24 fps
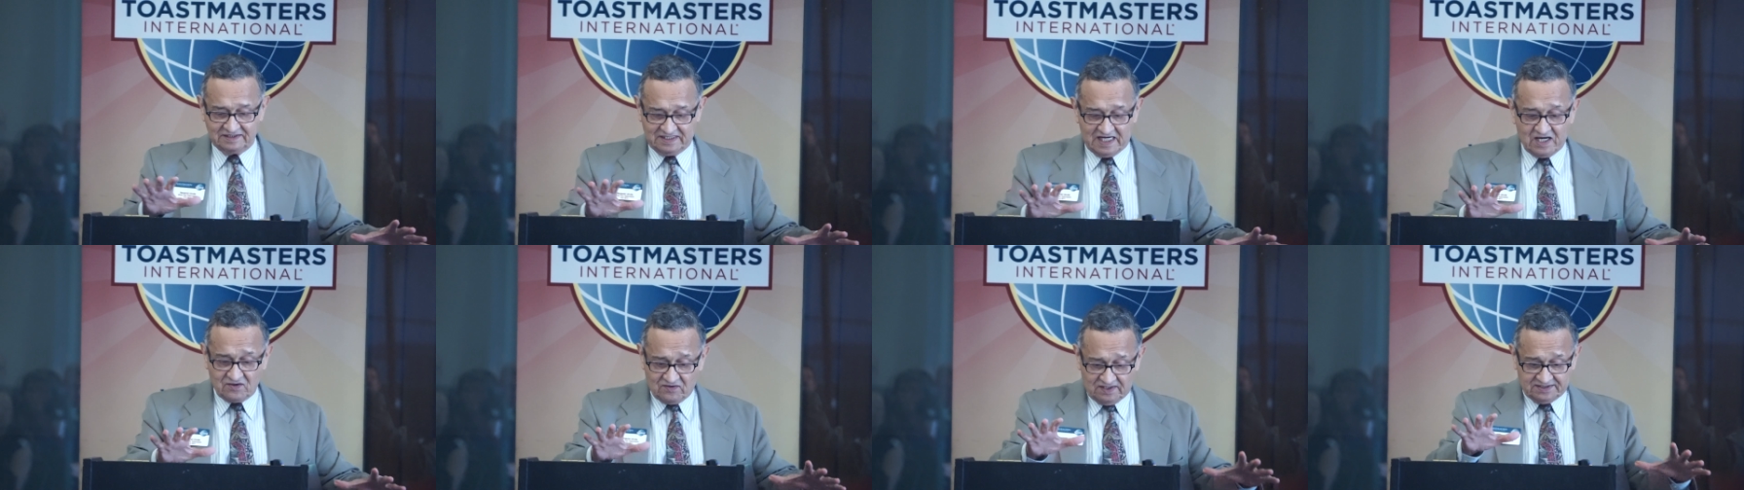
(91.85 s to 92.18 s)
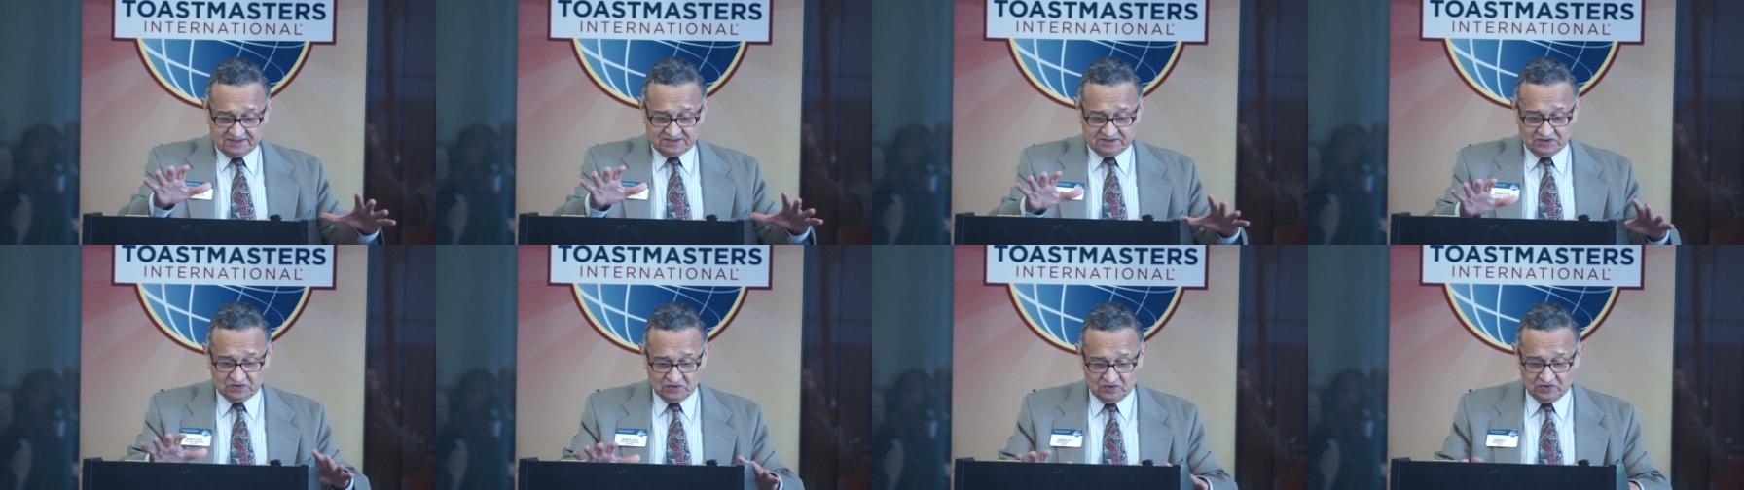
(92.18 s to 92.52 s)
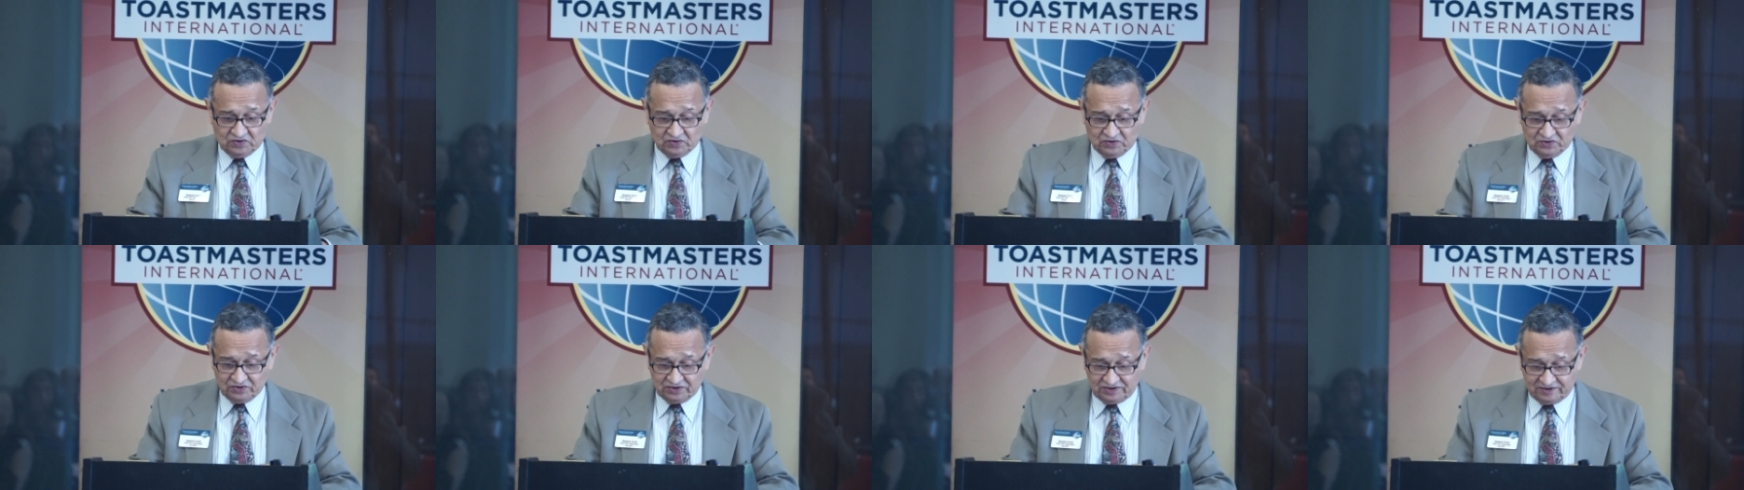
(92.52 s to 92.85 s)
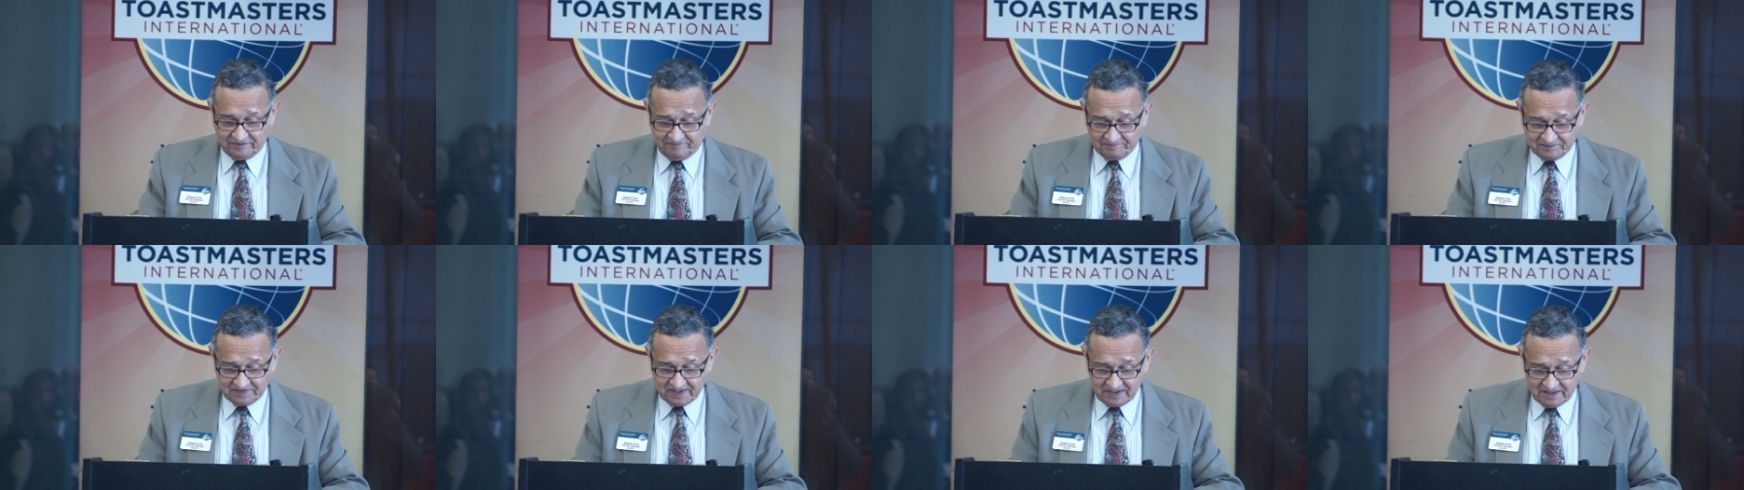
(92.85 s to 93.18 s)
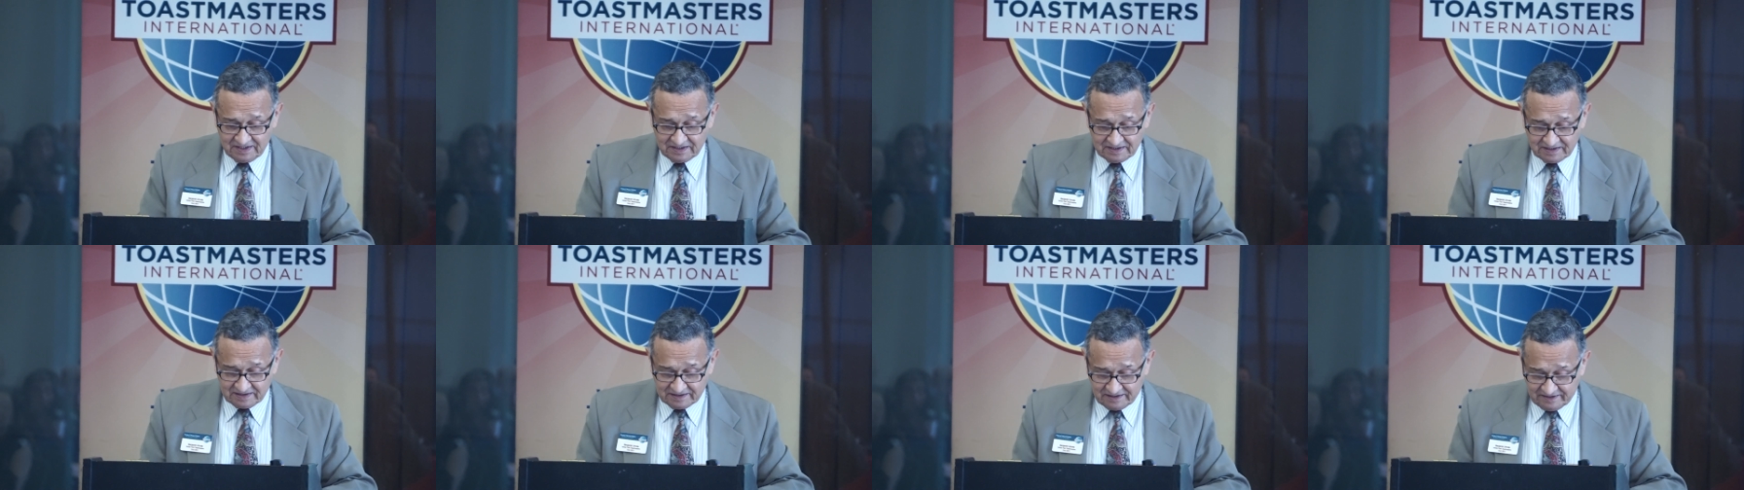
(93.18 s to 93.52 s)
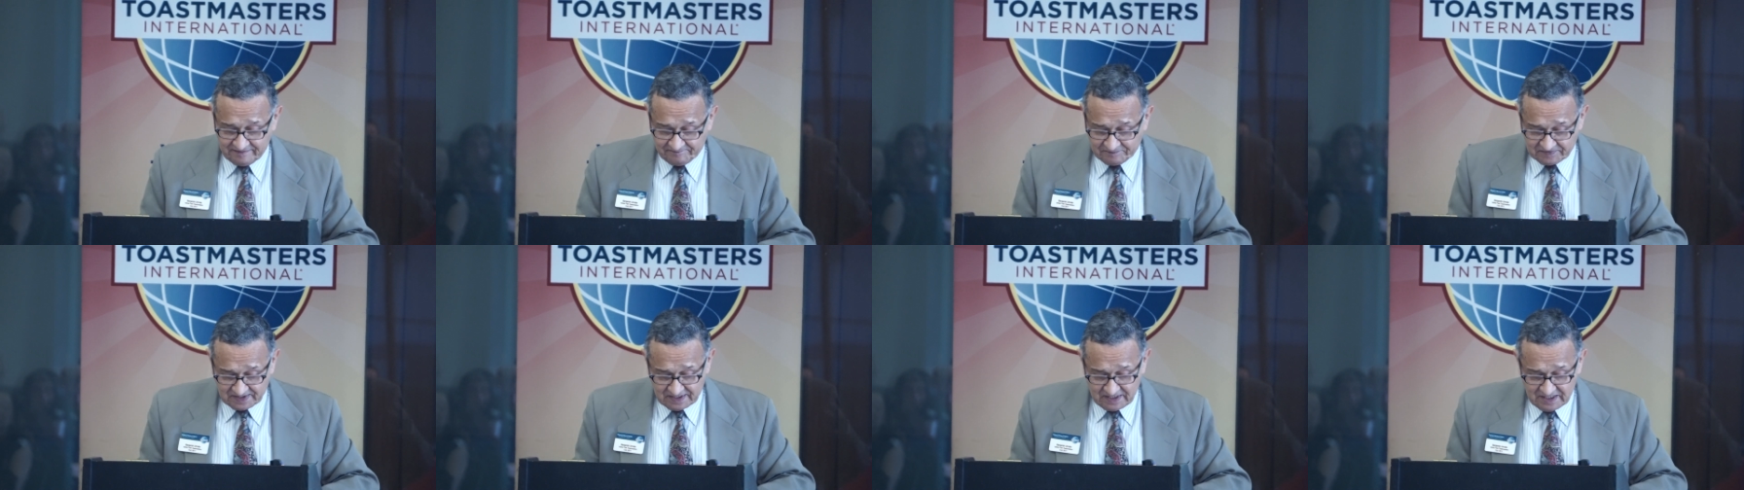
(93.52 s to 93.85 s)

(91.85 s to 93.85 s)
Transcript: That was so good. Huh?